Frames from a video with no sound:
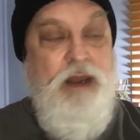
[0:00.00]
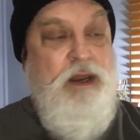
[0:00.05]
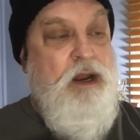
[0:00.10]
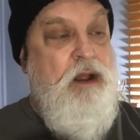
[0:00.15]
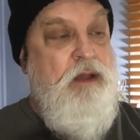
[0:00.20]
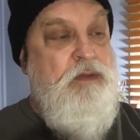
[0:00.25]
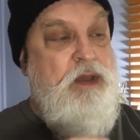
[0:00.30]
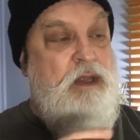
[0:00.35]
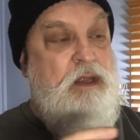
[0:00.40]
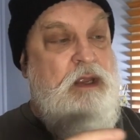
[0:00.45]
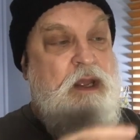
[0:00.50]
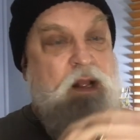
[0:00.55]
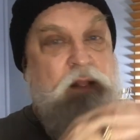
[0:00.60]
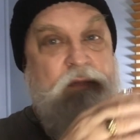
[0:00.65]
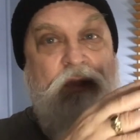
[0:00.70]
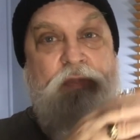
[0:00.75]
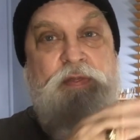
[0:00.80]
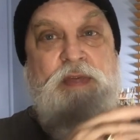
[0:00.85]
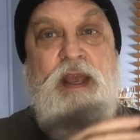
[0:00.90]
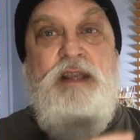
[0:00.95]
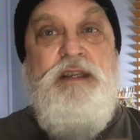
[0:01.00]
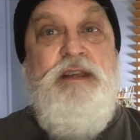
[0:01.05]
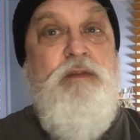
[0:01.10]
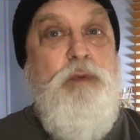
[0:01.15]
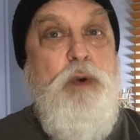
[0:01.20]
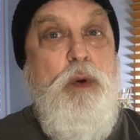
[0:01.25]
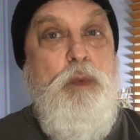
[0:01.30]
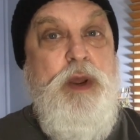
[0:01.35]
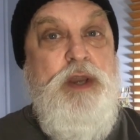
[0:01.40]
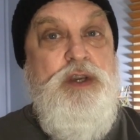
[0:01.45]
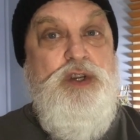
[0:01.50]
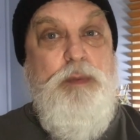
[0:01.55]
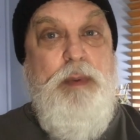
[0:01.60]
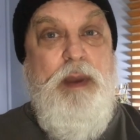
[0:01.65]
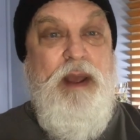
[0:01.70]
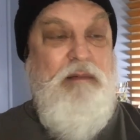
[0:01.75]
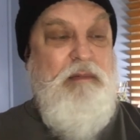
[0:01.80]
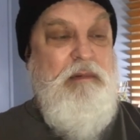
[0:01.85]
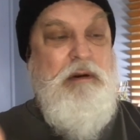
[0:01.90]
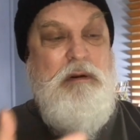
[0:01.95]
You know, the things everyone whinge
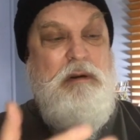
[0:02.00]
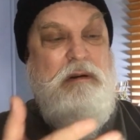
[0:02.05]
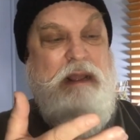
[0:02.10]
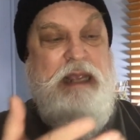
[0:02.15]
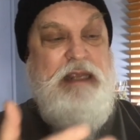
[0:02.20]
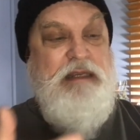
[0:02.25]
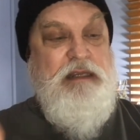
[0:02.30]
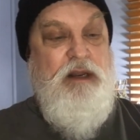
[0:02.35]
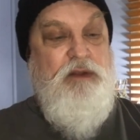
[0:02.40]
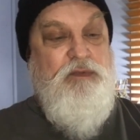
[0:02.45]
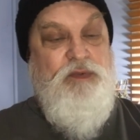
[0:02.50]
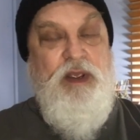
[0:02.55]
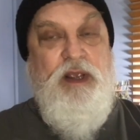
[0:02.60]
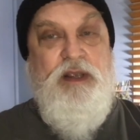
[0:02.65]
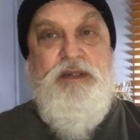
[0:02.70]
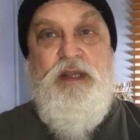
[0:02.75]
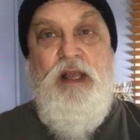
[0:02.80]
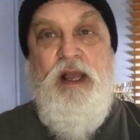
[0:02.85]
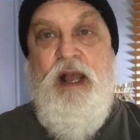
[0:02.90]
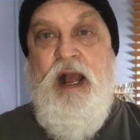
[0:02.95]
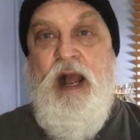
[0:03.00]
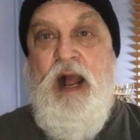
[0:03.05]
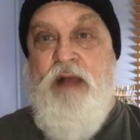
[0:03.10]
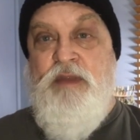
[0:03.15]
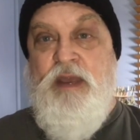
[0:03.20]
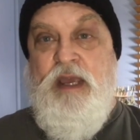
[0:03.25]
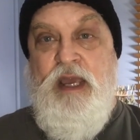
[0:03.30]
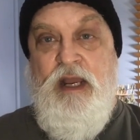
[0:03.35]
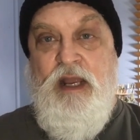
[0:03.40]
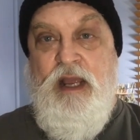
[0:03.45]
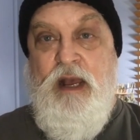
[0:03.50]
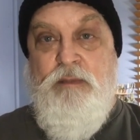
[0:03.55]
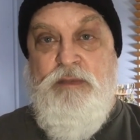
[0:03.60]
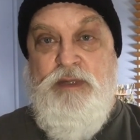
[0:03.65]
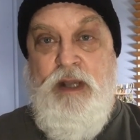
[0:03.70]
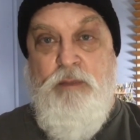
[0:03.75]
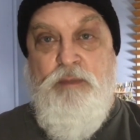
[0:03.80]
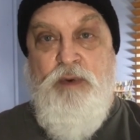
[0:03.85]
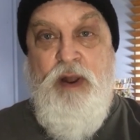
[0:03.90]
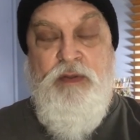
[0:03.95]
about, they're all easy to fix, and the kit comes
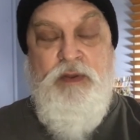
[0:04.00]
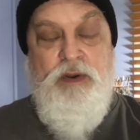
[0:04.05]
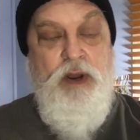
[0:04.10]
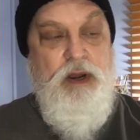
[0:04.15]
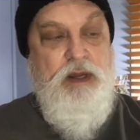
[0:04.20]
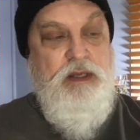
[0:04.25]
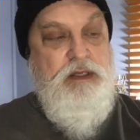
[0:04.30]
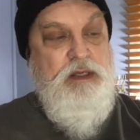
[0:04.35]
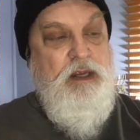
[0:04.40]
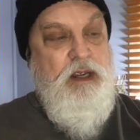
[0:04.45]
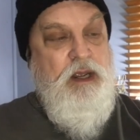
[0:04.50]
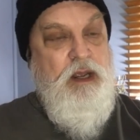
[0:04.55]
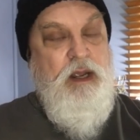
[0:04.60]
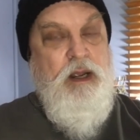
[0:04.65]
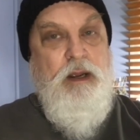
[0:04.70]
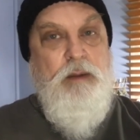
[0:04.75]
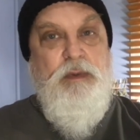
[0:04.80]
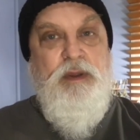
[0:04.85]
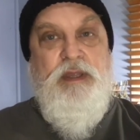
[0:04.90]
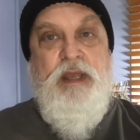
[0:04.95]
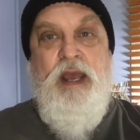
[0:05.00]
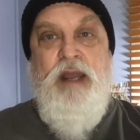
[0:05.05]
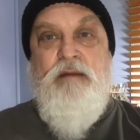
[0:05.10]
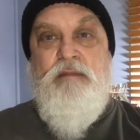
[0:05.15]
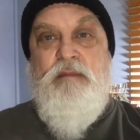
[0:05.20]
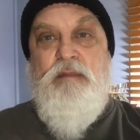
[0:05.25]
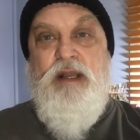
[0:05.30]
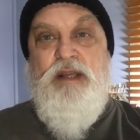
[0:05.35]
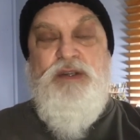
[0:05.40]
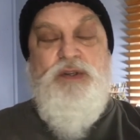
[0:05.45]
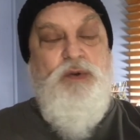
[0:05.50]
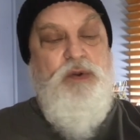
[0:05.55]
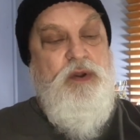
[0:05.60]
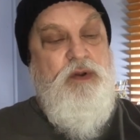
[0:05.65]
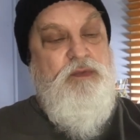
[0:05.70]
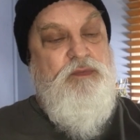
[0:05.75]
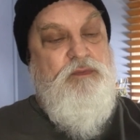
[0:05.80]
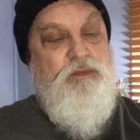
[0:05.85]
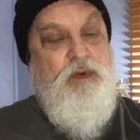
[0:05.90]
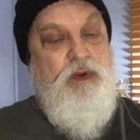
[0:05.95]
up rather nice. But then it sort
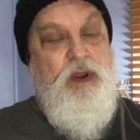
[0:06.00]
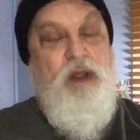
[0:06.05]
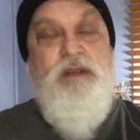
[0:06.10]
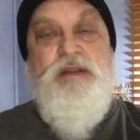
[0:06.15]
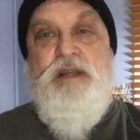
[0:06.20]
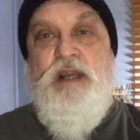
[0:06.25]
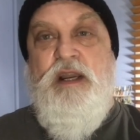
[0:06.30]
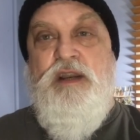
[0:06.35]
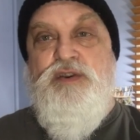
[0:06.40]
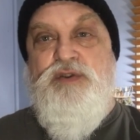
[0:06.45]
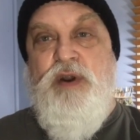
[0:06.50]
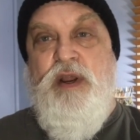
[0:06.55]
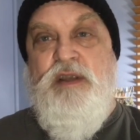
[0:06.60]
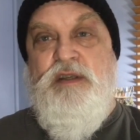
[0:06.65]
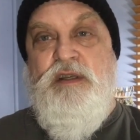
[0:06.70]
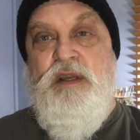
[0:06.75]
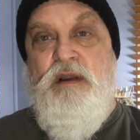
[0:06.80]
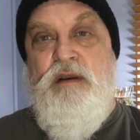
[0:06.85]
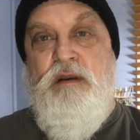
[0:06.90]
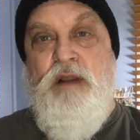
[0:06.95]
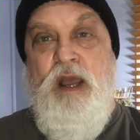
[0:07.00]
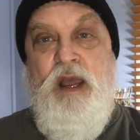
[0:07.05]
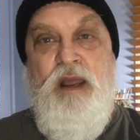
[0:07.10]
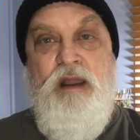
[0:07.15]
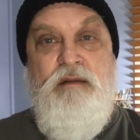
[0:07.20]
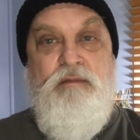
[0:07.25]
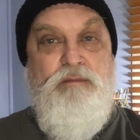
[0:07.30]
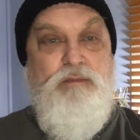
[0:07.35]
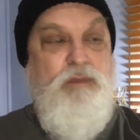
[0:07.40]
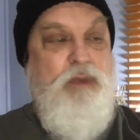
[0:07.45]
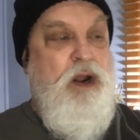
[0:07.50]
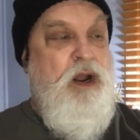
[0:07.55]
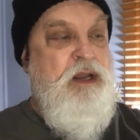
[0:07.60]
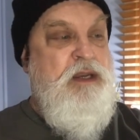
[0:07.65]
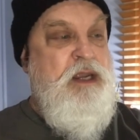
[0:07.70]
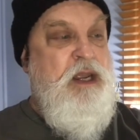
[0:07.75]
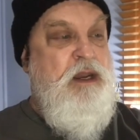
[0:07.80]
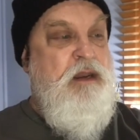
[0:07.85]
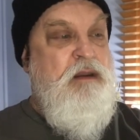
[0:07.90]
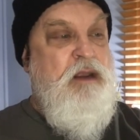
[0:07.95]
of lost interest, and when I
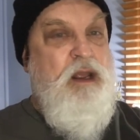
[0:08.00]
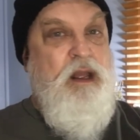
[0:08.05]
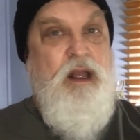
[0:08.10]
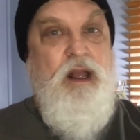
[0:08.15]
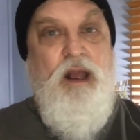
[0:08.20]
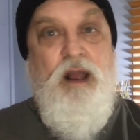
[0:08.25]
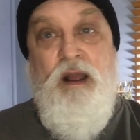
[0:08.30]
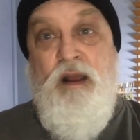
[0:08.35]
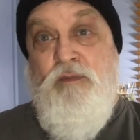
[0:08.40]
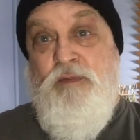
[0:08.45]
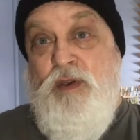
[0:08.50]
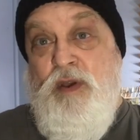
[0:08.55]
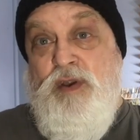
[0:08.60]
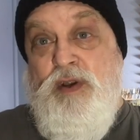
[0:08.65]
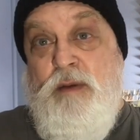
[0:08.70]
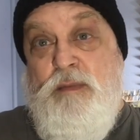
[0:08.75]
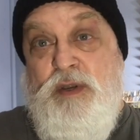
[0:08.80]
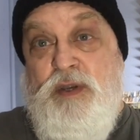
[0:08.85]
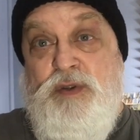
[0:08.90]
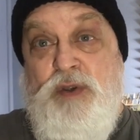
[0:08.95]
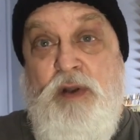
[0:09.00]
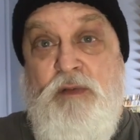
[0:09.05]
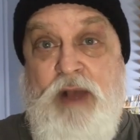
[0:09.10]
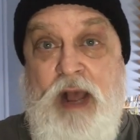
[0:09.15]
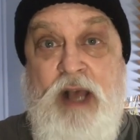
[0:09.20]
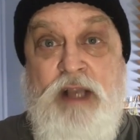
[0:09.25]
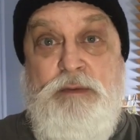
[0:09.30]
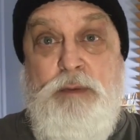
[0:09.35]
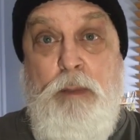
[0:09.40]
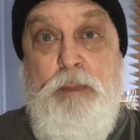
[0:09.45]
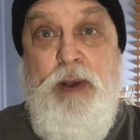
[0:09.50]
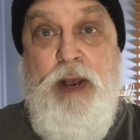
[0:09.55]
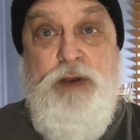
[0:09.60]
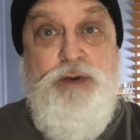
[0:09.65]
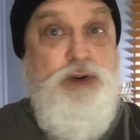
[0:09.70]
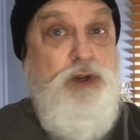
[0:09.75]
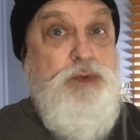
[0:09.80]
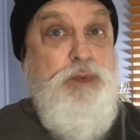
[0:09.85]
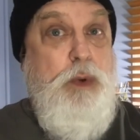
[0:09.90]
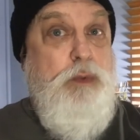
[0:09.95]
did a few times, I sort of asked my
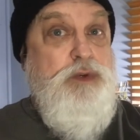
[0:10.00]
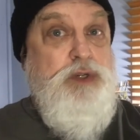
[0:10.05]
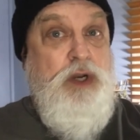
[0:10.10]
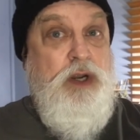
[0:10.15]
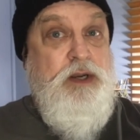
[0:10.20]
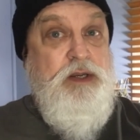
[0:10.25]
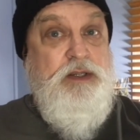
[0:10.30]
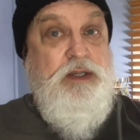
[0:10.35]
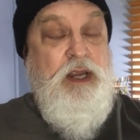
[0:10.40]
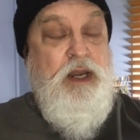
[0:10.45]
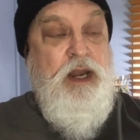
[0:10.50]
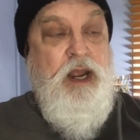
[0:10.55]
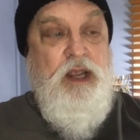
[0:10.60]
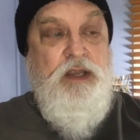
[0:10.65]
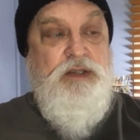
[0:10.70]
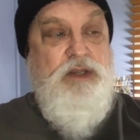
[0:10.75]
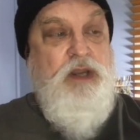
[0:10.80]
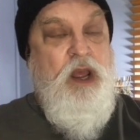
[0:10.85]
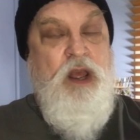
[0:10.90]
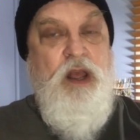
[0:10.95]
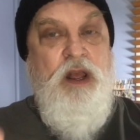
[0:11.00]
patrons, what would you like to see next?